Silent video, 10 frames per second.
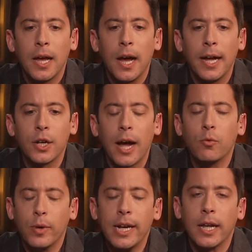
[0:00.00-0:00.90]
I
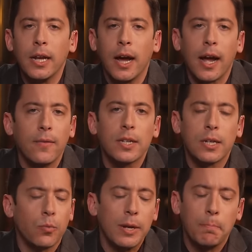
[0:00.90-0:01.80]
read it. I
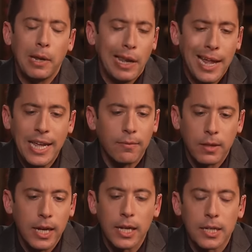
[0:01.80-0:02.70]
obviously read plenty of
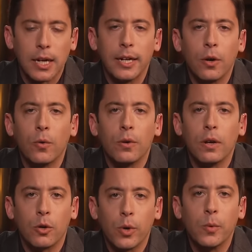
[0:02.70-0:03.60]
things that I don't
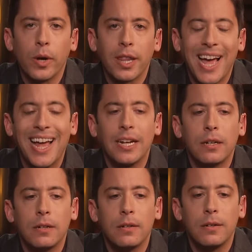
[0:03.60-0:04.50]
agree with.
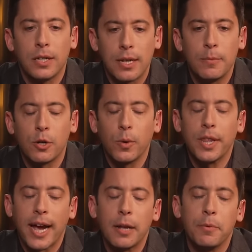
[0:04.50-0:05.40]
And to some degree,
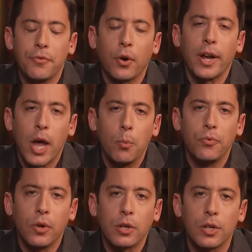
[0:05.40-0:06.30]
that can be very
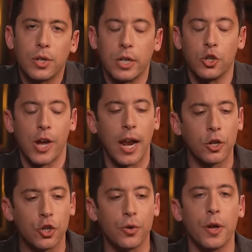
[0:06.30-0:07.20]
helpful because it can
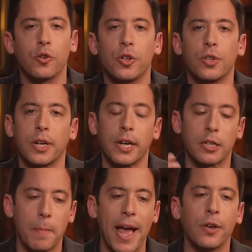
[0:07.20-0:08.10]
challenge your notions, it can
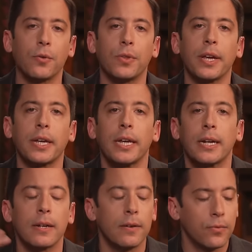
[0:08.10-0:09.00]
expand your
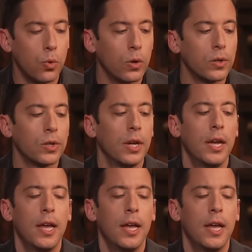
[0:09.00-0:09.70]
thinking, and of course.